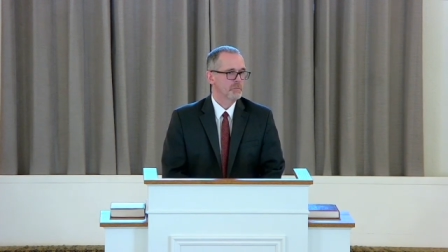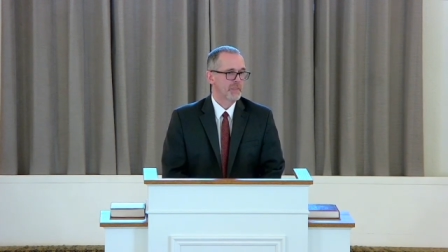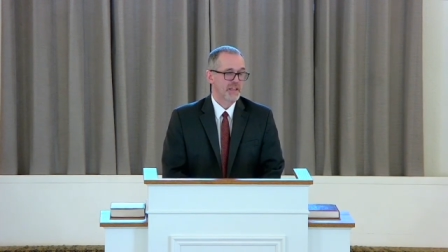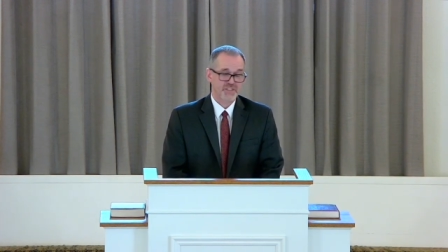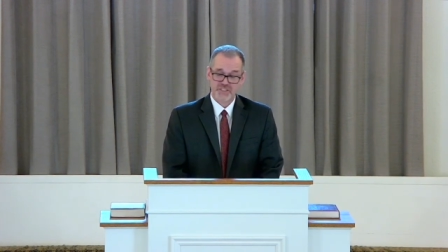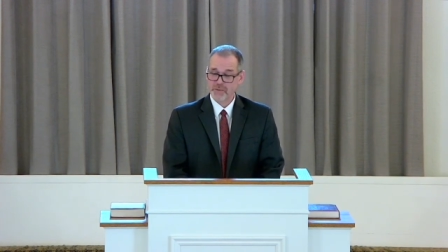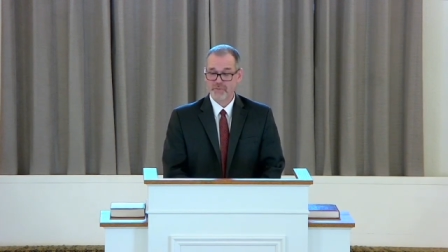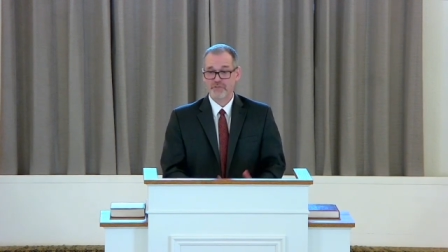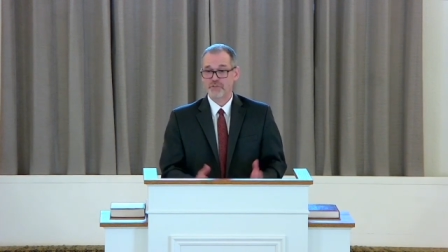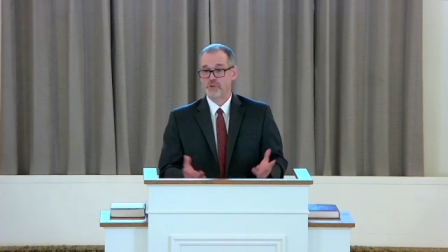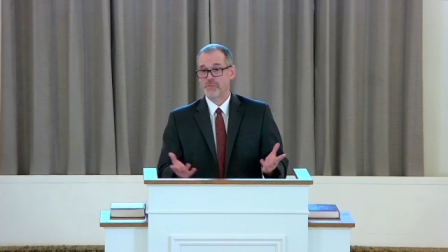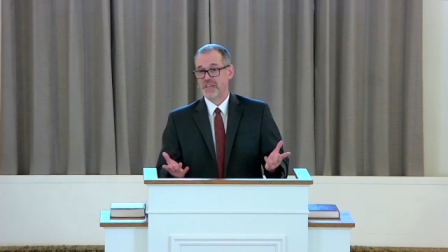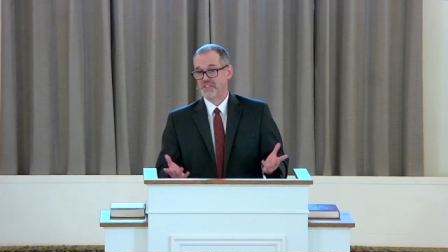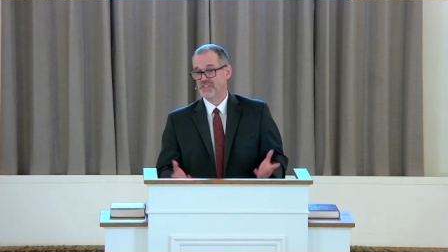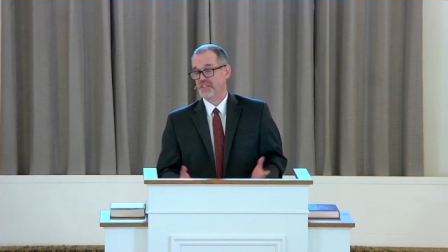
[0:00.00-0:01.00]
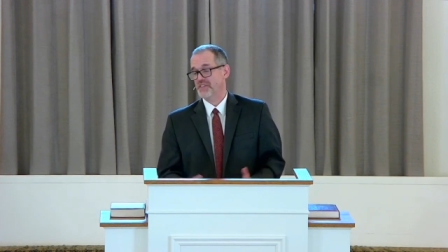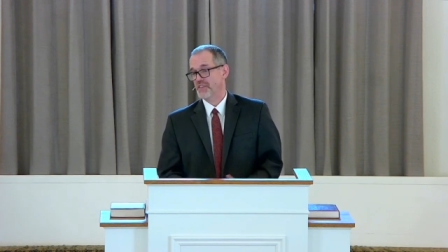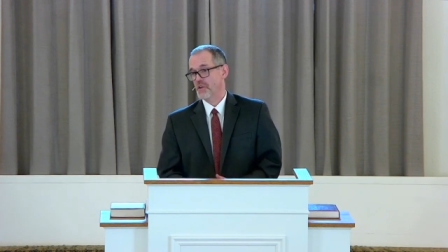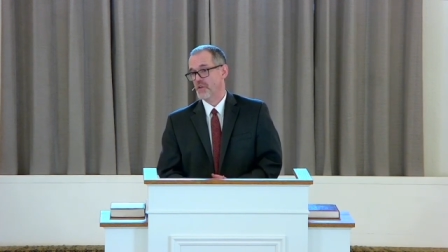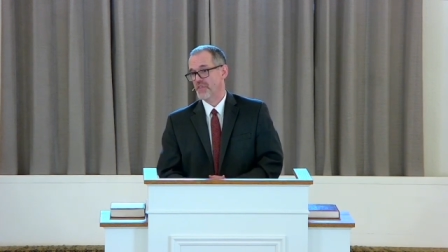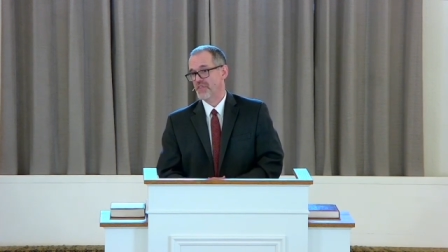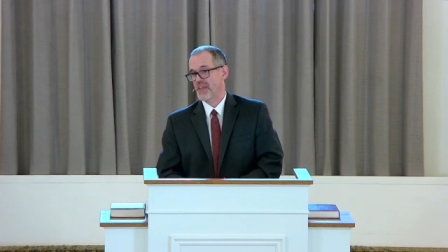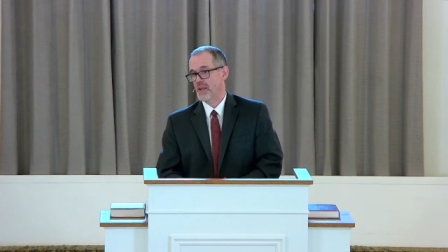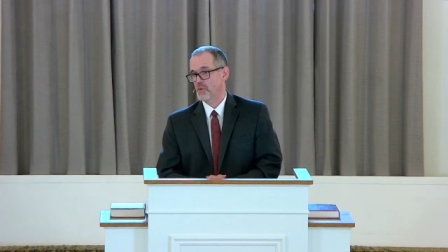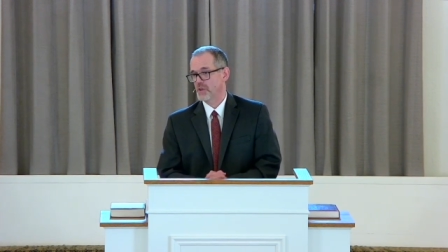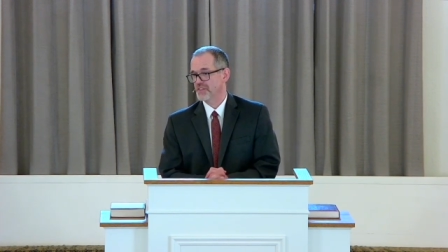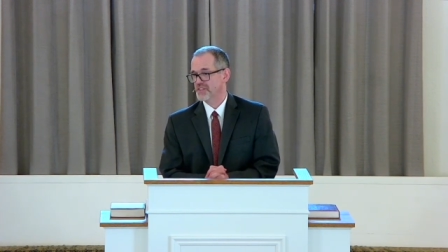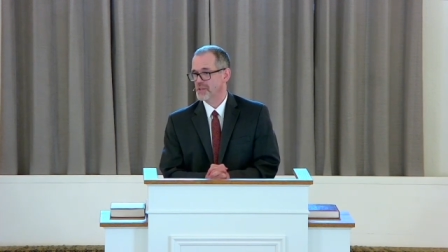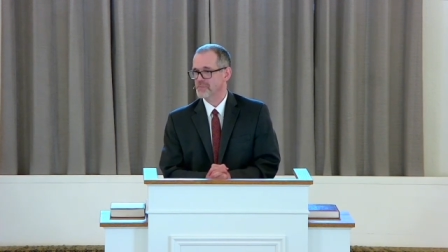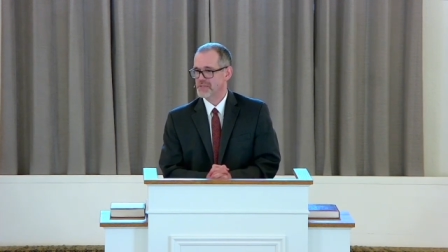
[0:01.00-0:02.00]
Now, some of you may sit there and think,
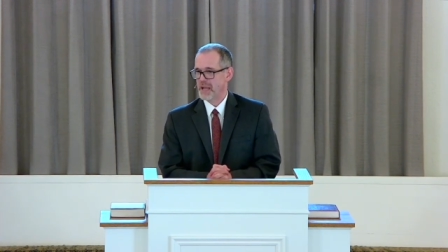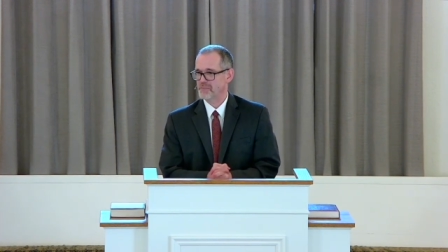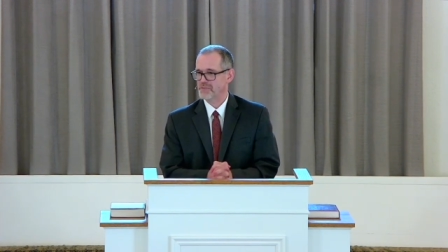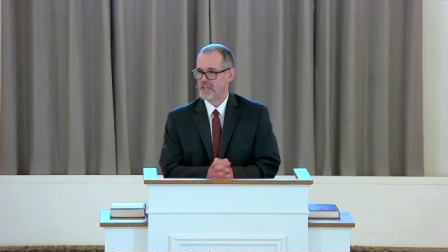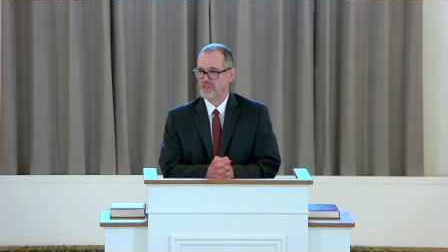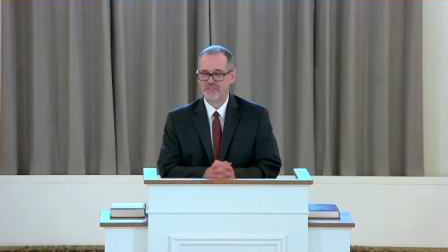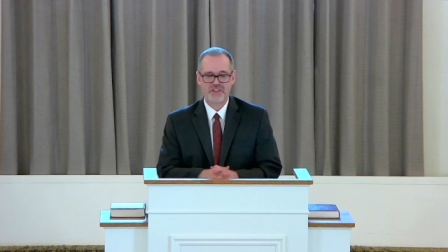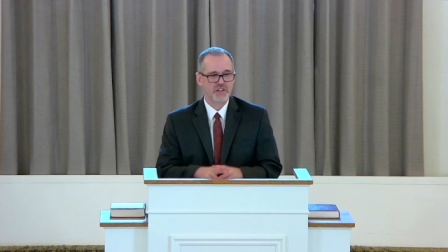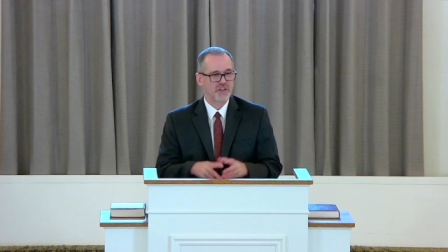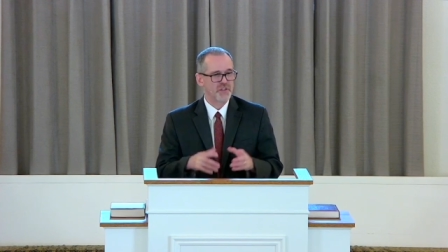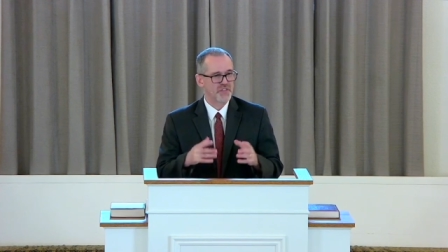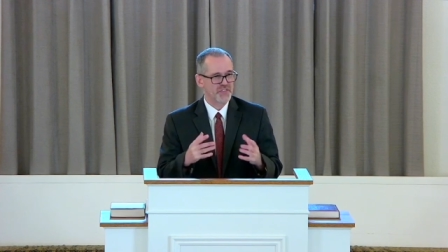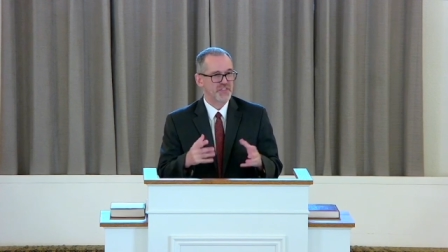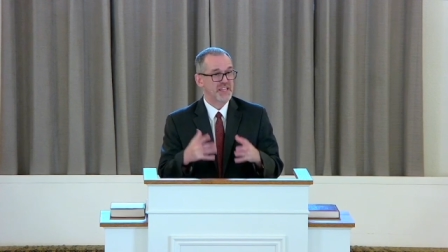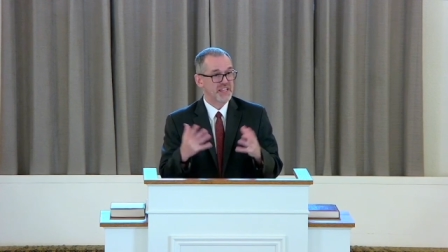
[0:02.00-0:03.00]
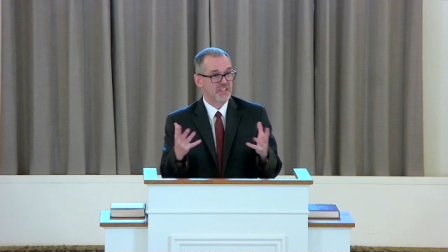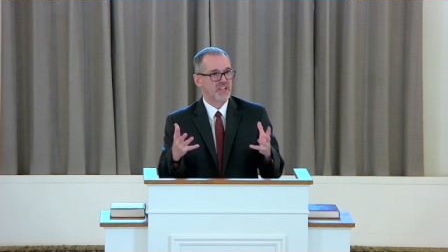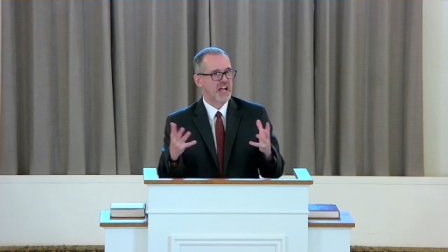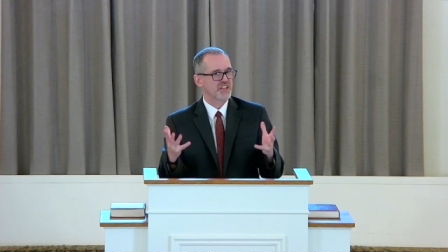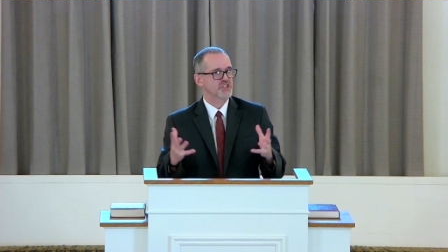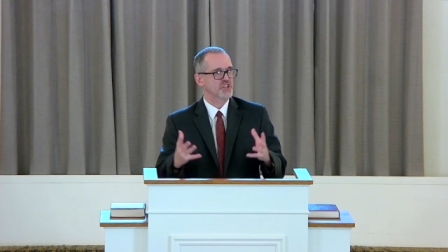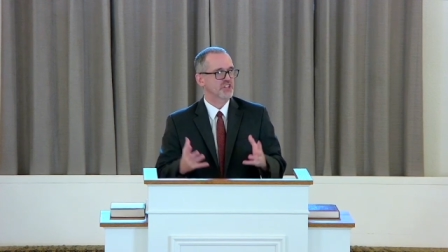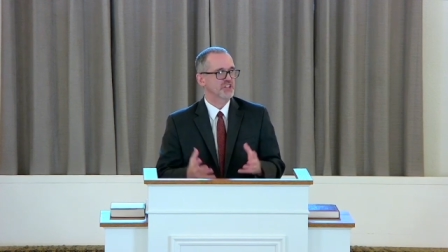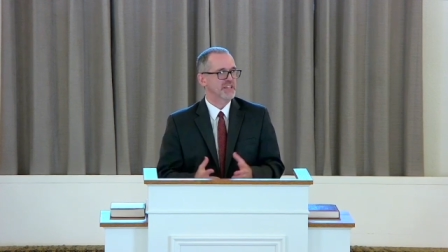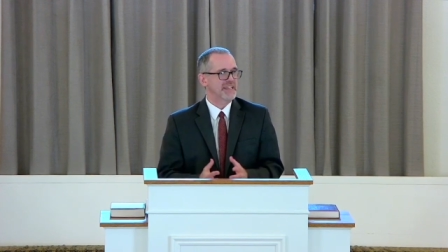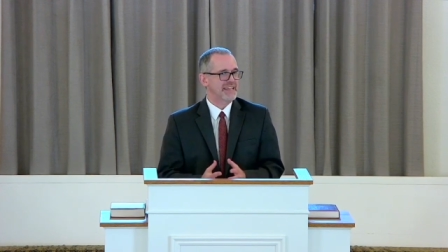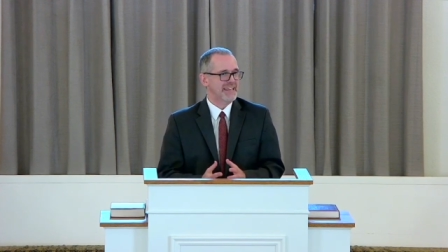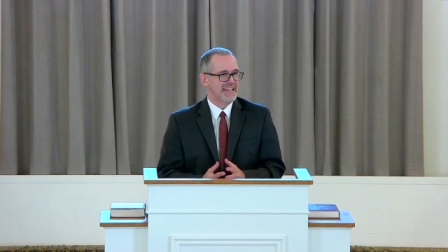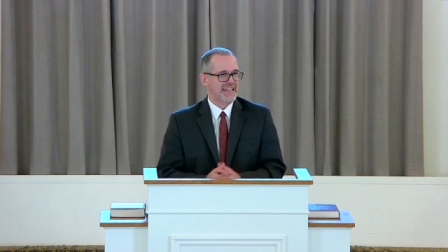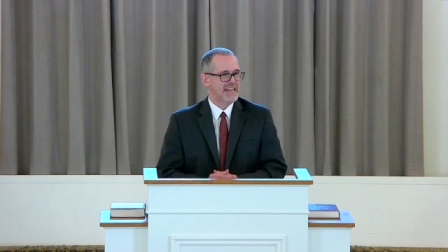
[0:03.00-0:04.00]
well, sometimes I feel
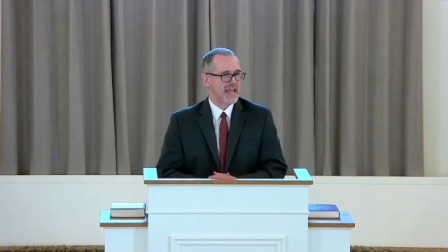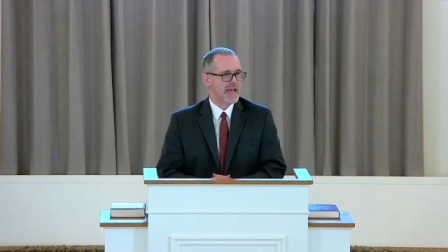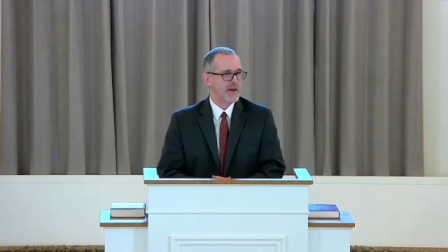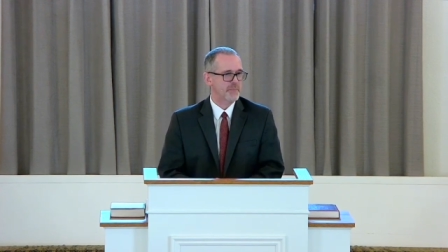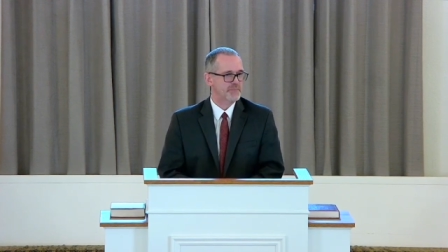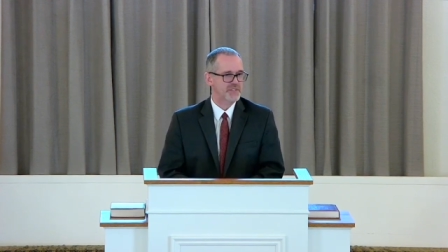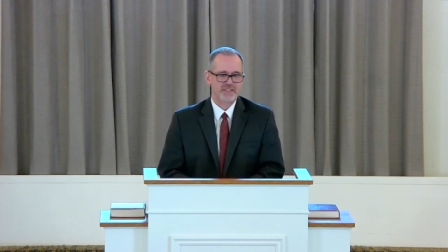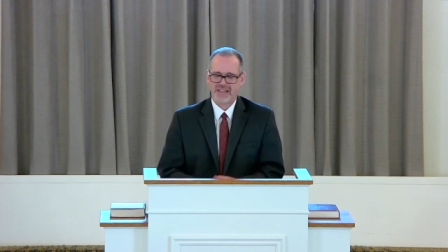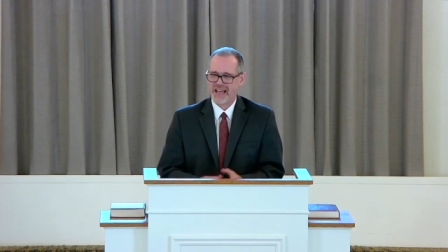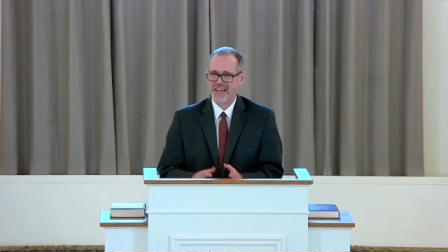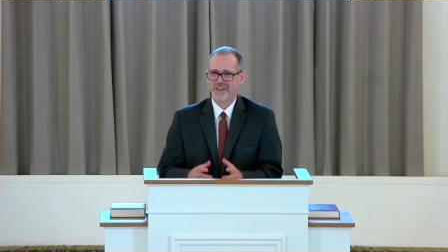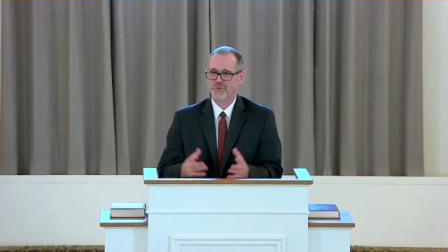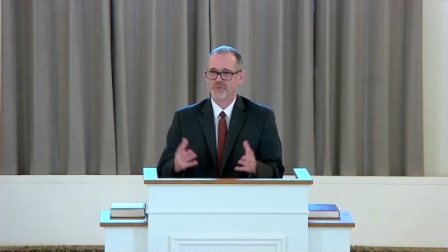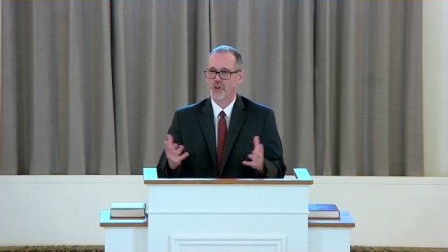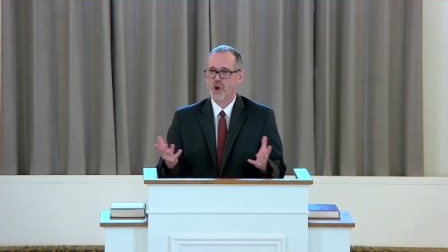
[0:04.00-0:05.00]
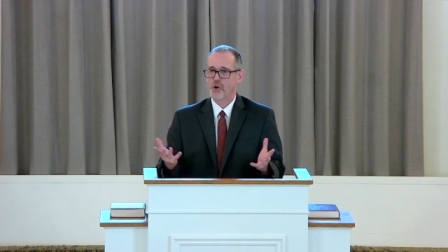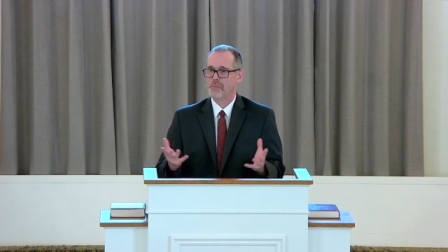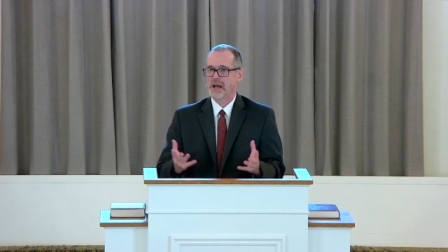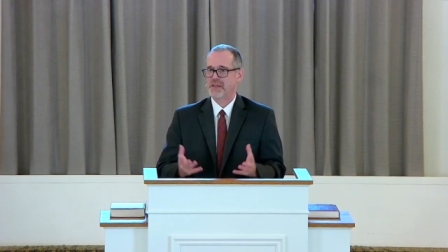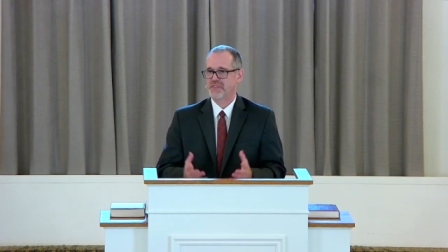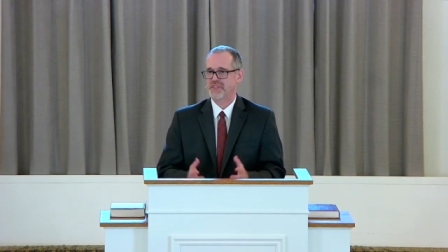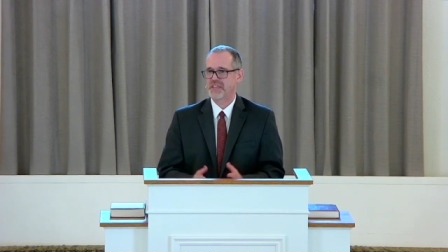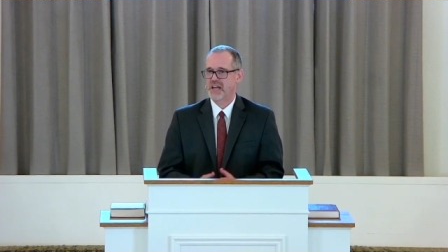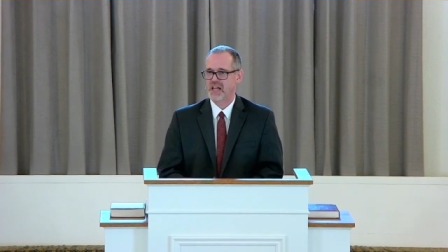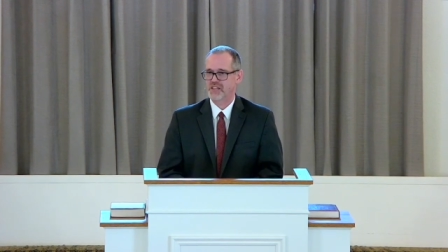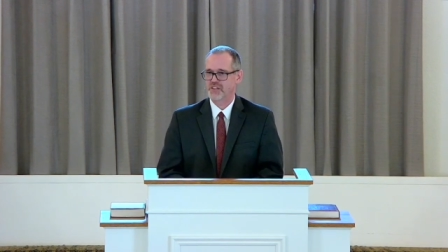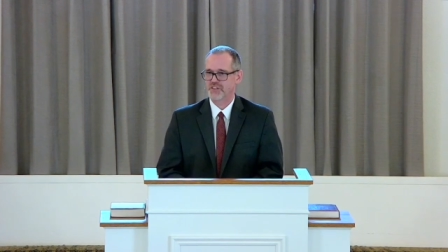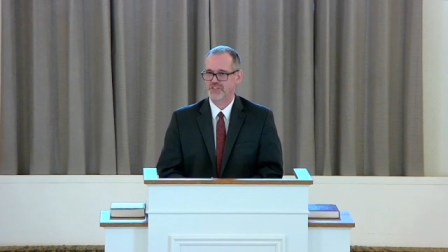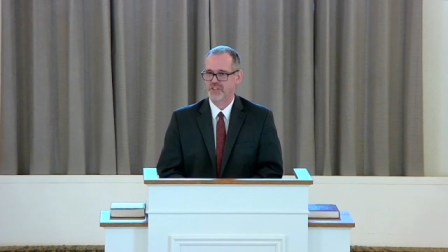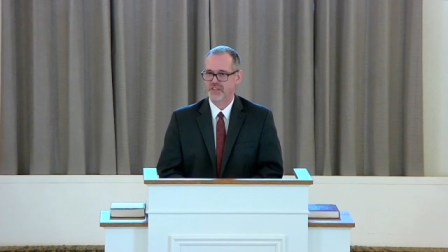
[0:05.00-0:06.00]
theologically inept. I don't know my
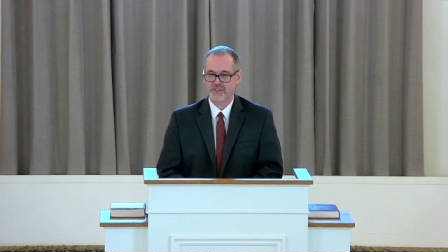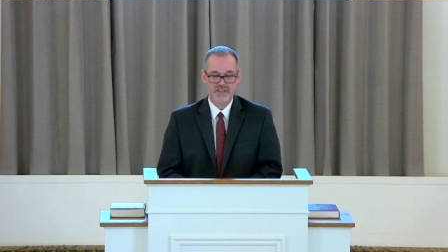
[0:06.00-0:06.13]
theology.